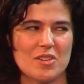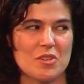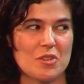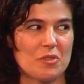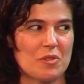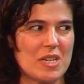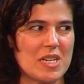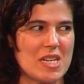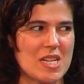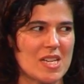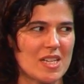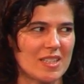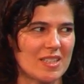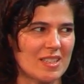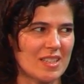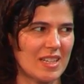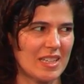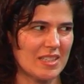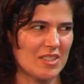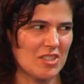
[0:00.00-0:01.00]

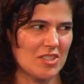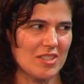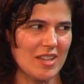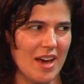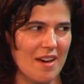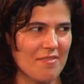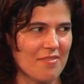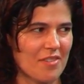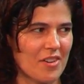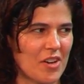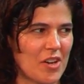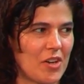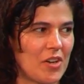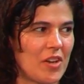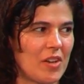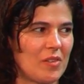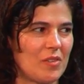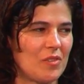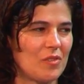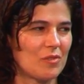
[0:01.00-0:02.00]
ingredients like saffron
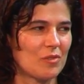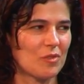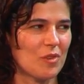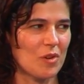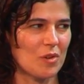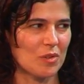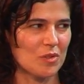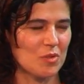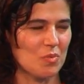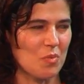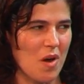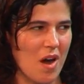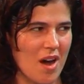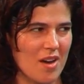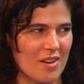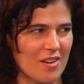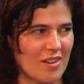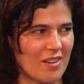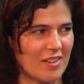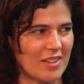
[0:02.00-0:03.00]
and
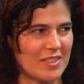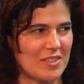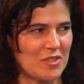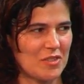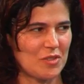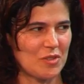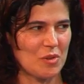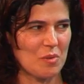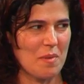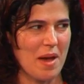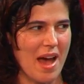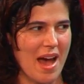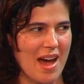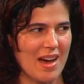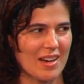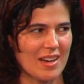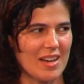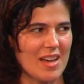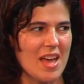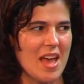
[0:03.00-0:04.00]
rosewater and
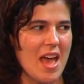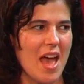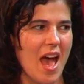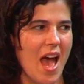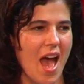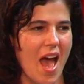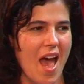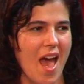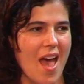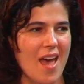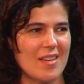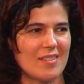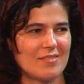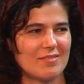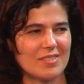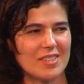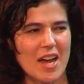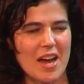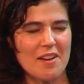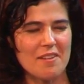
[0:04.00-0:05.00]
sumac,
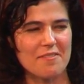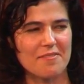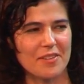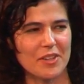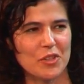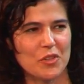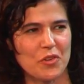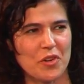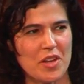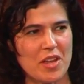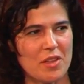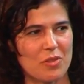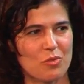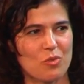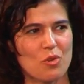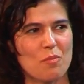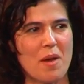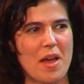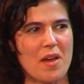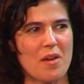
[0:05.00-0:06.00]
and kind of filtering it
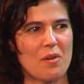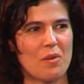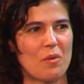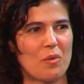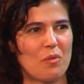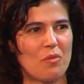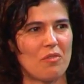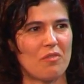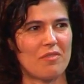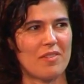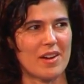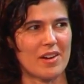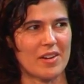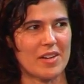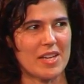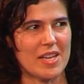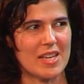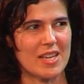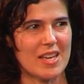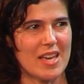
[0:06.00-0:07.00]
through my own
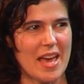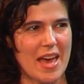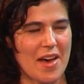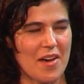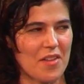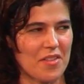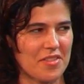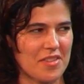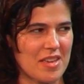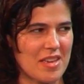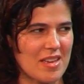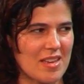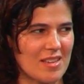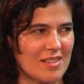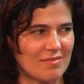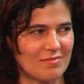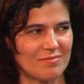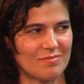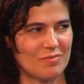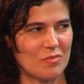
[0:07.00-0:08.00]
very
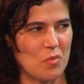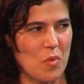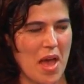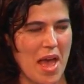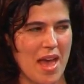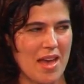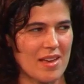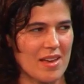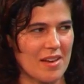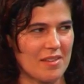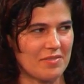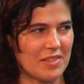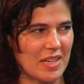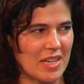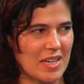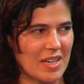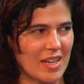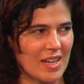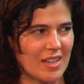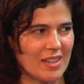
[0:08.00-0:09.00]
healthy way of
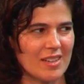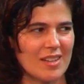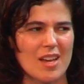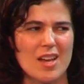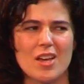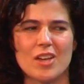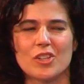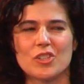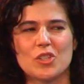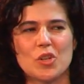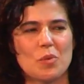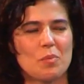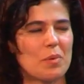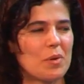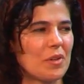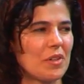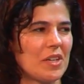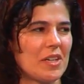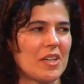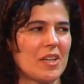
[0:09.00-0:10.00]
eating. Mm -hmm. So
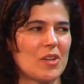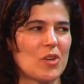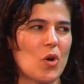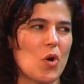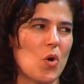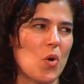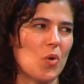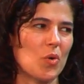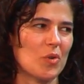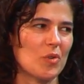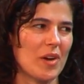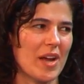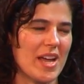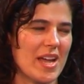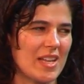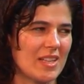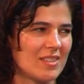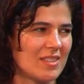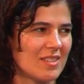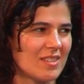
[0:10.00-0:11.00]
putting in whole
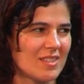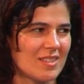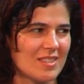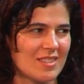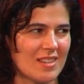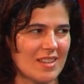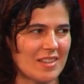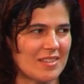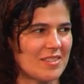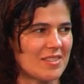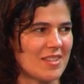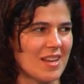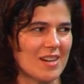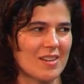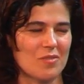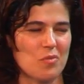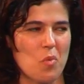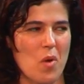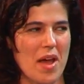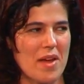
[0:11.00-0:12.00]
grains instead
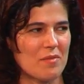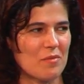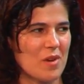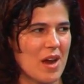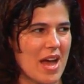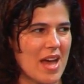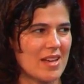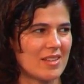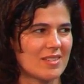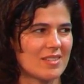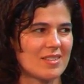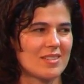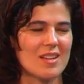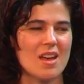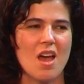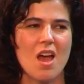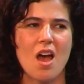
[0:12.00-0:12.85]
of white rice,